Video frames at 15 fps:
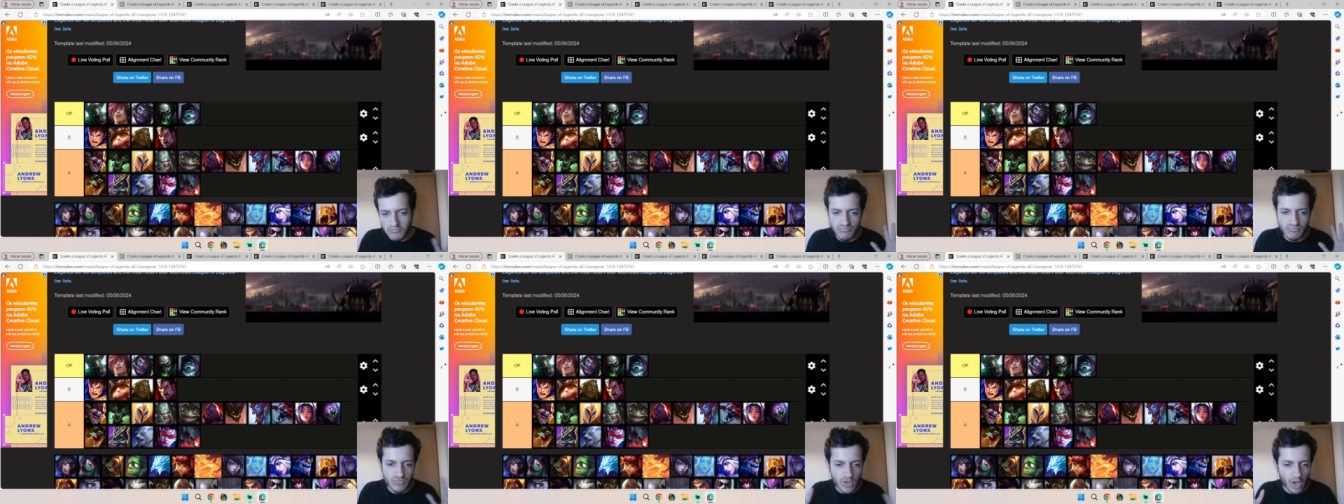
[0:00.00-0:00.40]

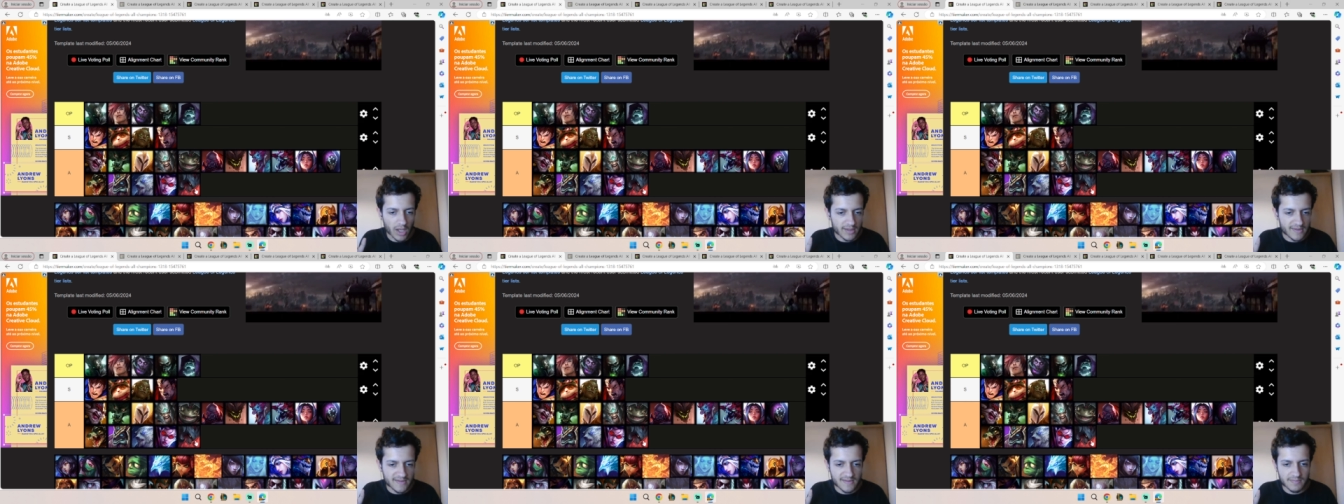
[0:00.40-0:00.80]

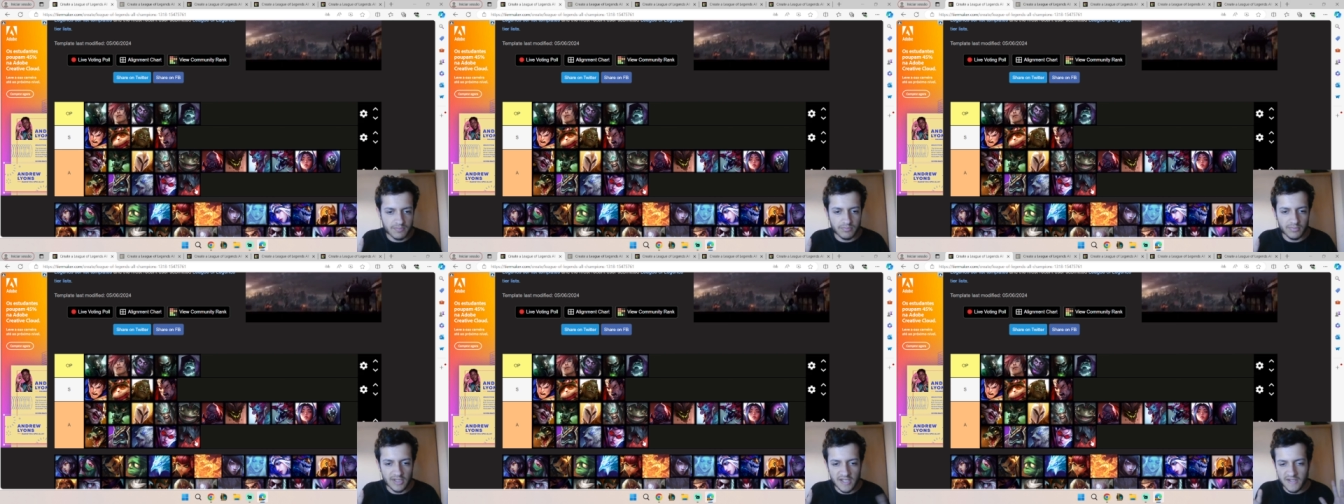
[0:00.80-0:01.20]
not
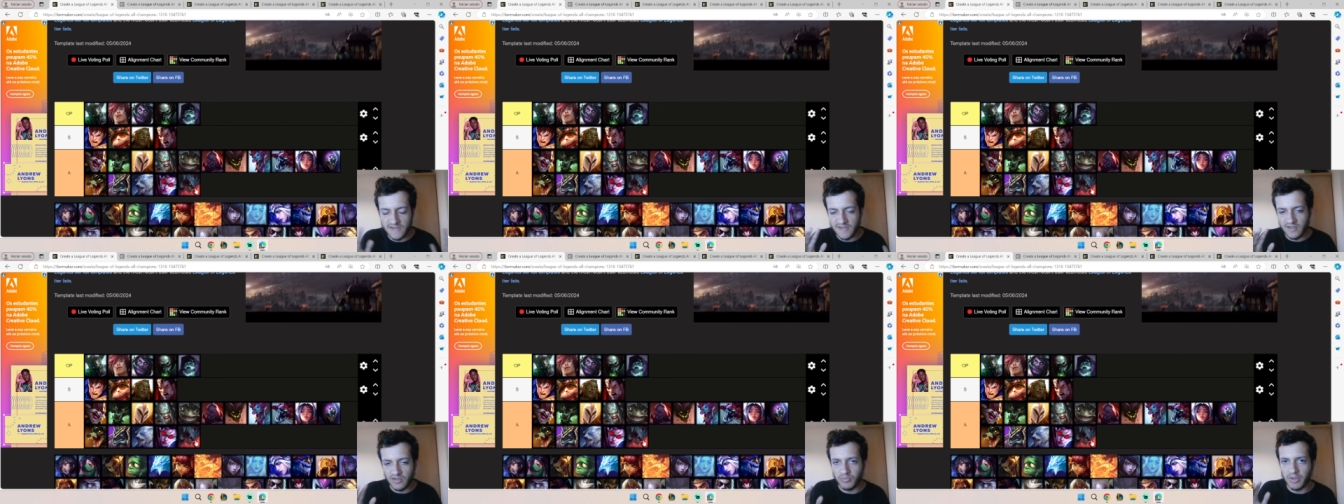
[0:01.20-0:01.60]

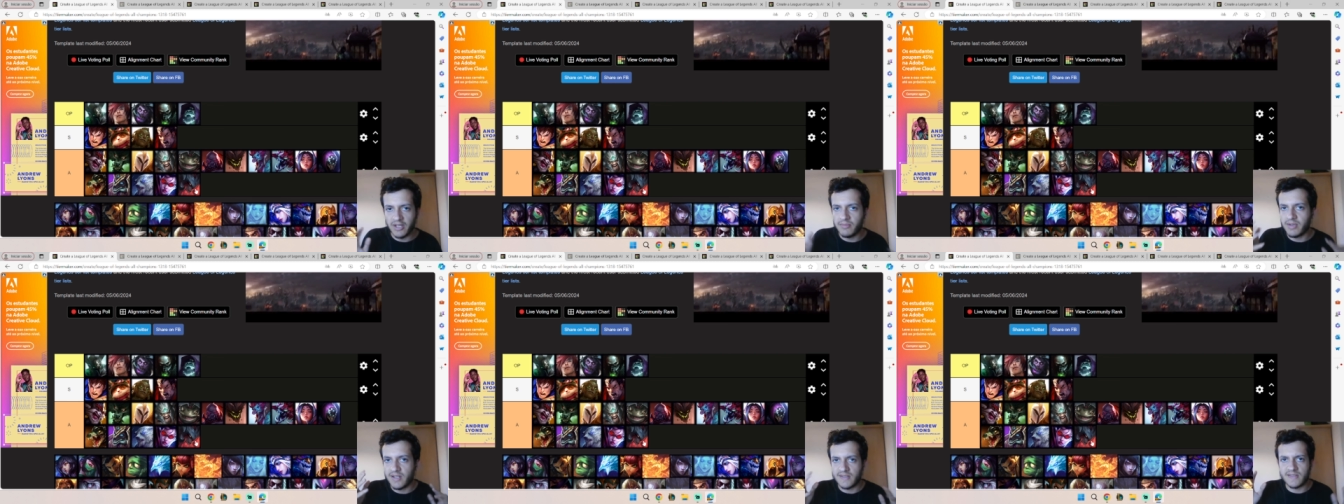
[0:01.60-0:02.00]
easy to play,
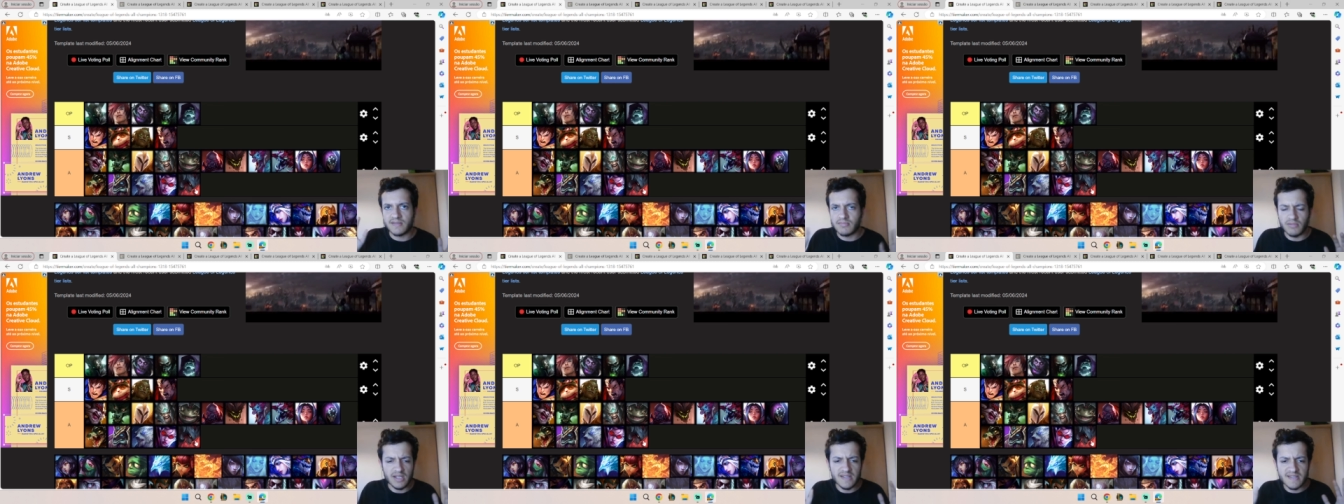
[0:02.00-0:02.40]
but
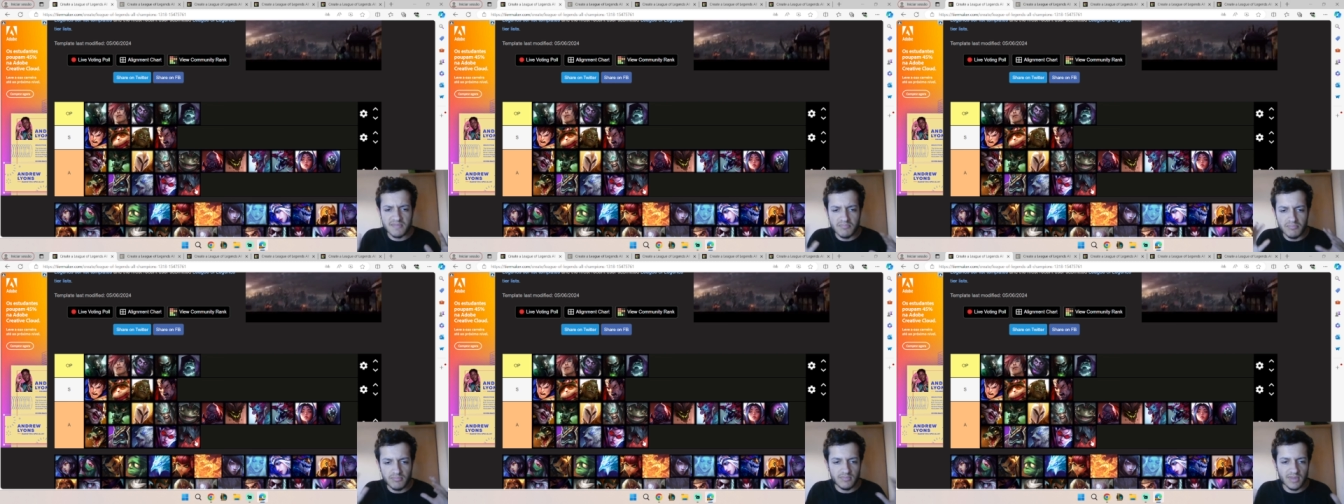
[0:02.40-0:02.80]
it's it's
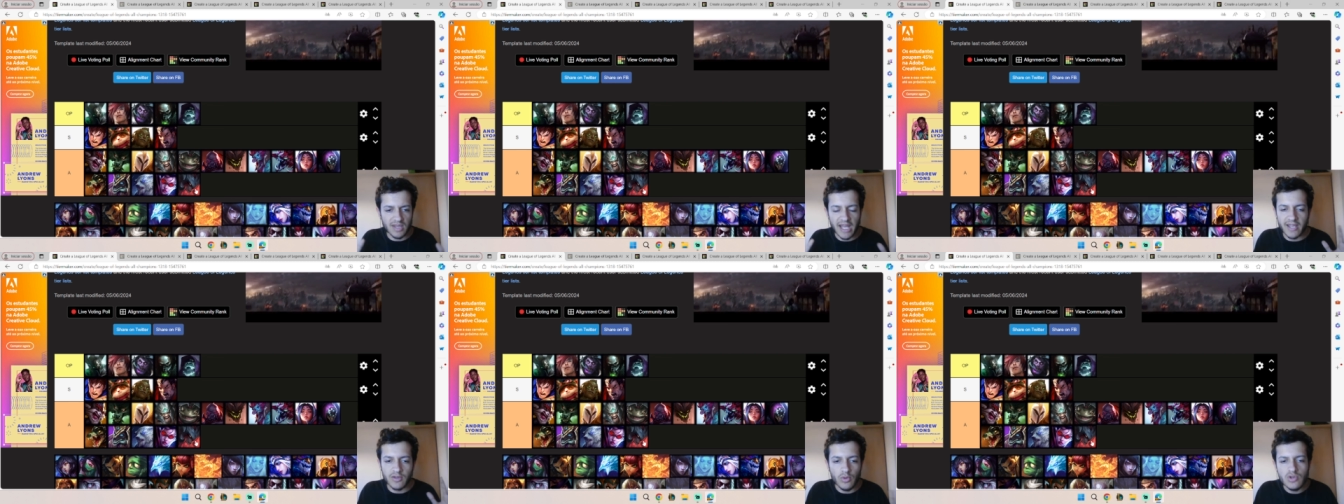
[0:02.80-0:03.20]

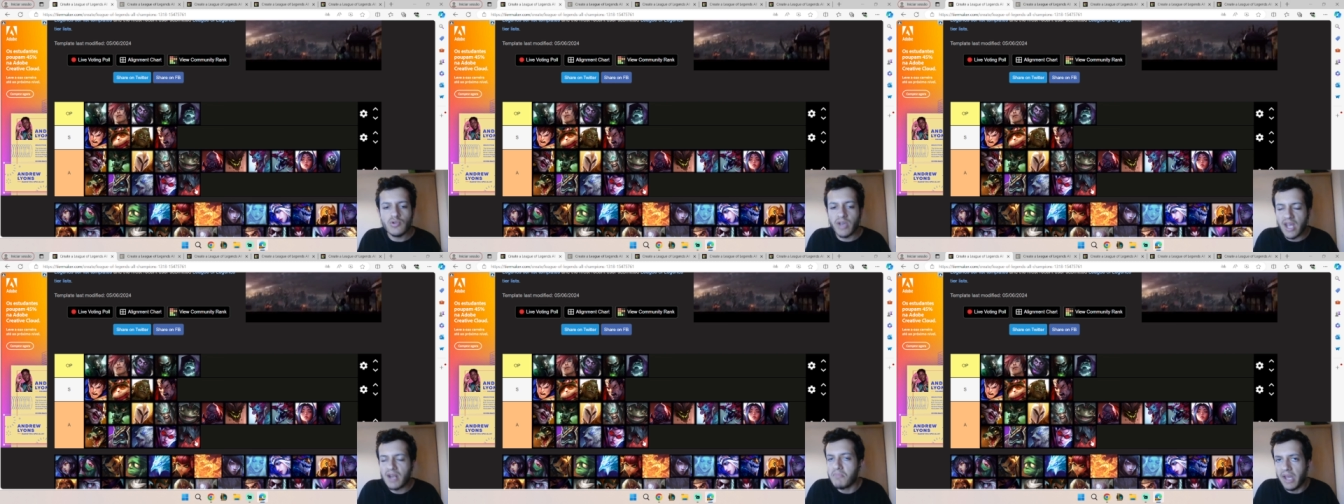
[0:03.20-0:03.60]
like you, you
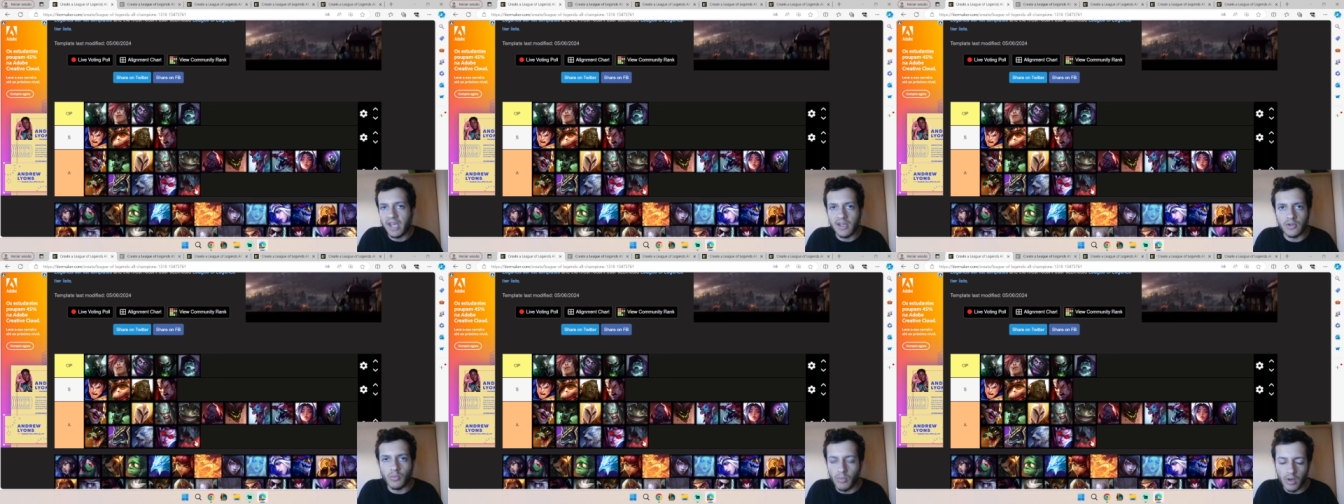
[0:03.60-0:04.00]
can
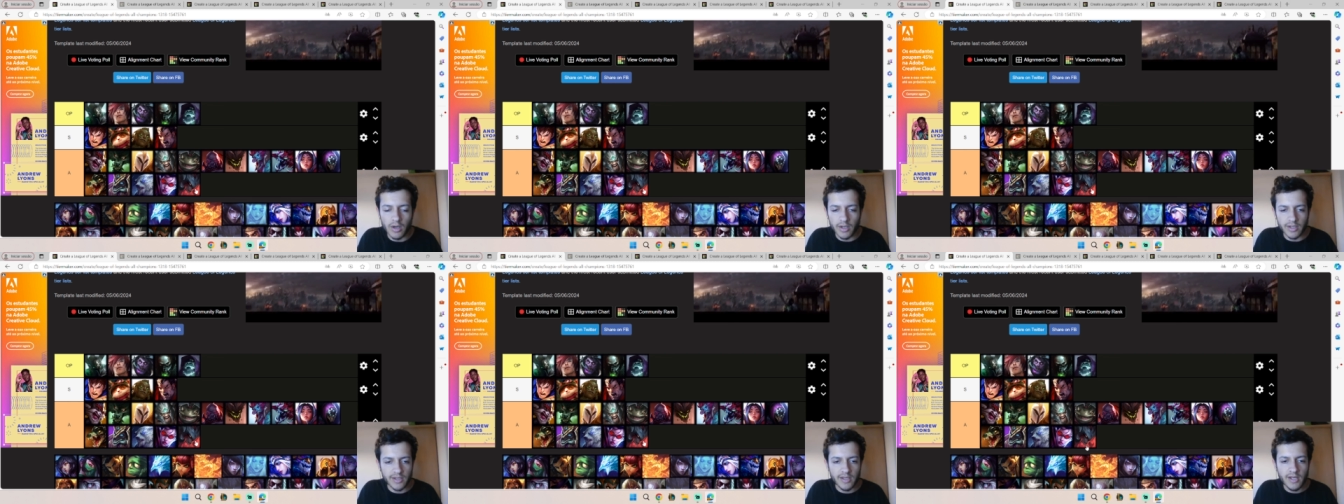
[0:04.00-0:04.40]
make it
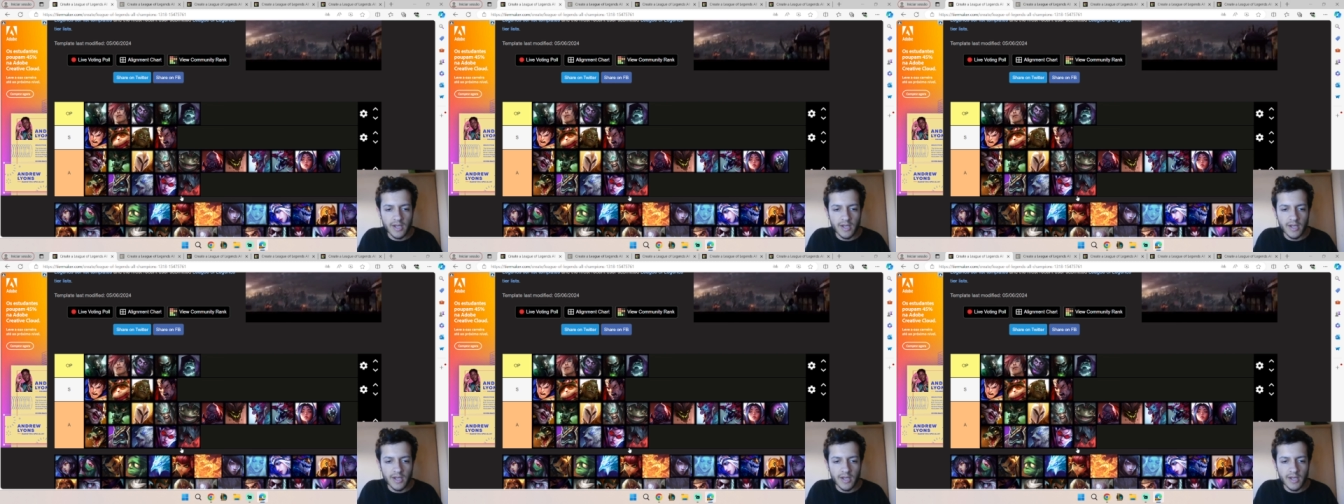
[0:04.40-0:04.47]
work.